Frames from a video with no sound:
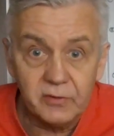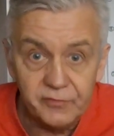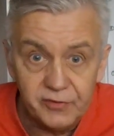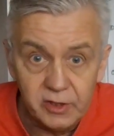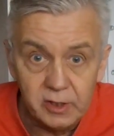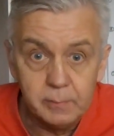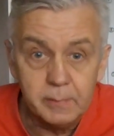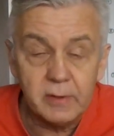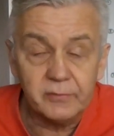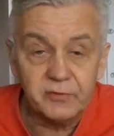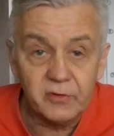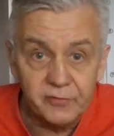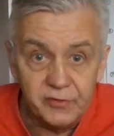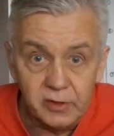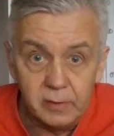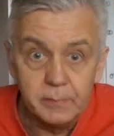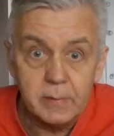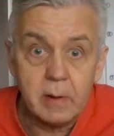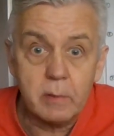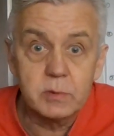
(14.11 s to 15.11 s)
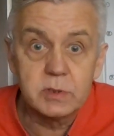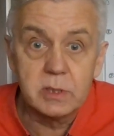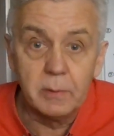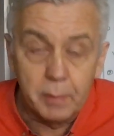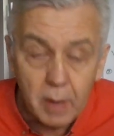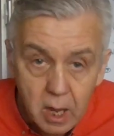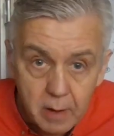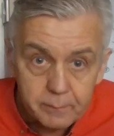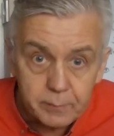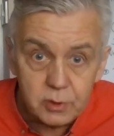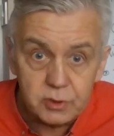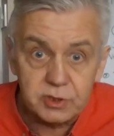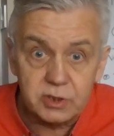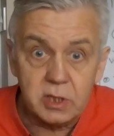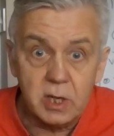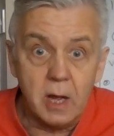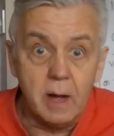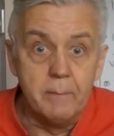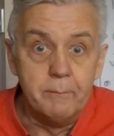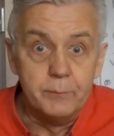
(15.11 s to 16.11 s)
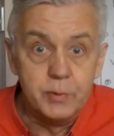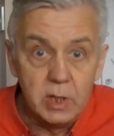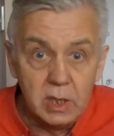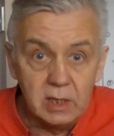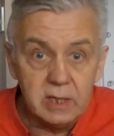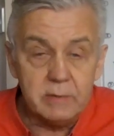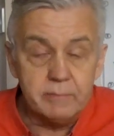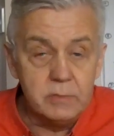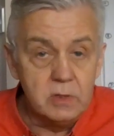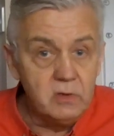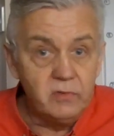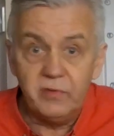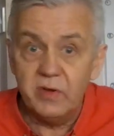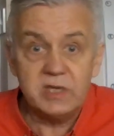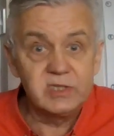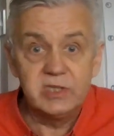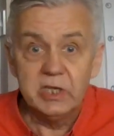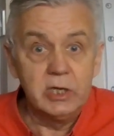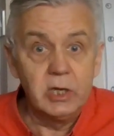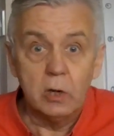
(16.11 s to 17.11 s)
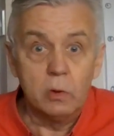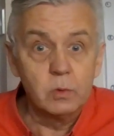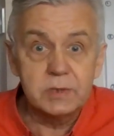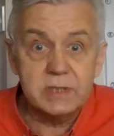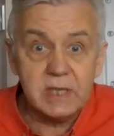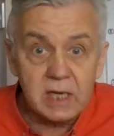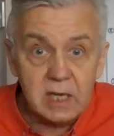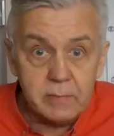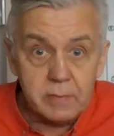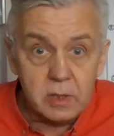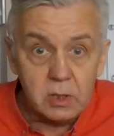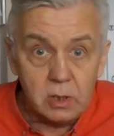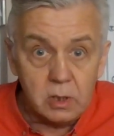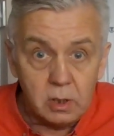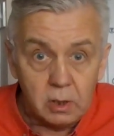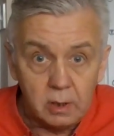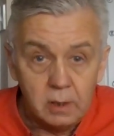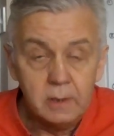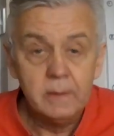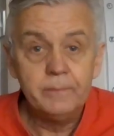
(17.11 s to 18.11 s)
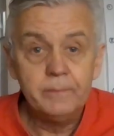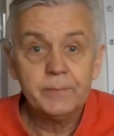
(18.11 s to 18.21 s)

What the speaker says: film after film that was a blockbuster and brilliant movies. They don't anymore.